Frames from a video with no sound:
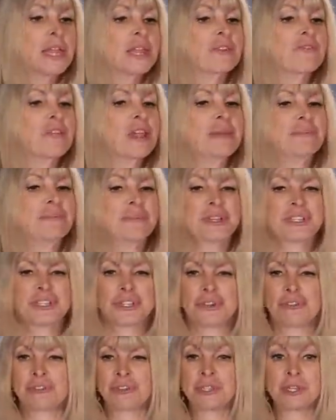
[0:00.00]
The Rainbow
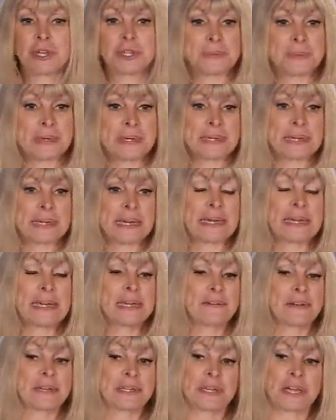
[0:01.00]
Children's Hospital in
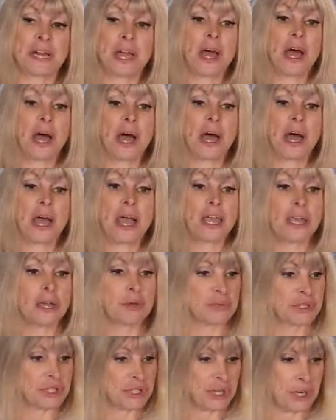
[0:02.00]
Cleveland in Ohio
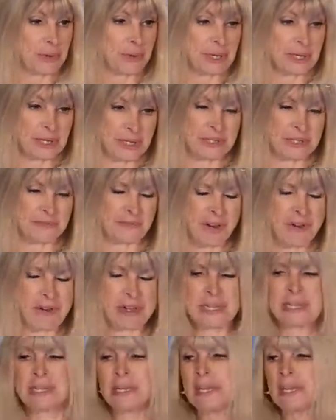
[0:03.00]
was showing these
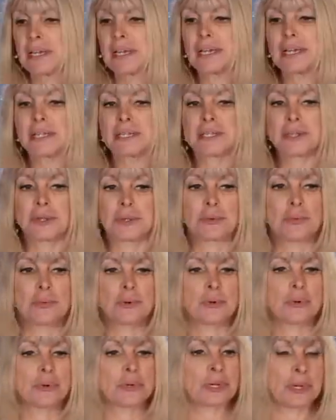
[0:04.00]
very sick kids on the
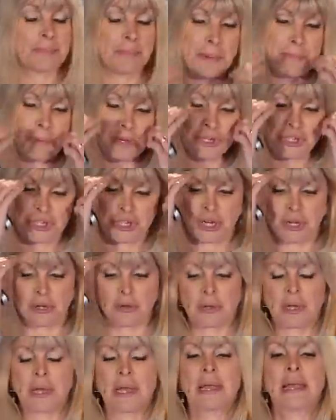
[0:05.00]
ward a puppet
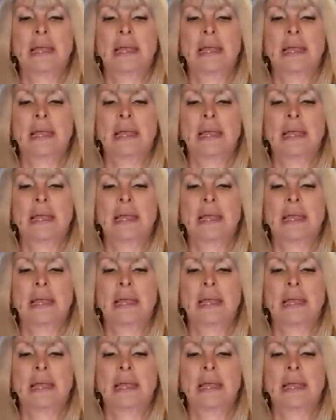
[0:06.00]
show.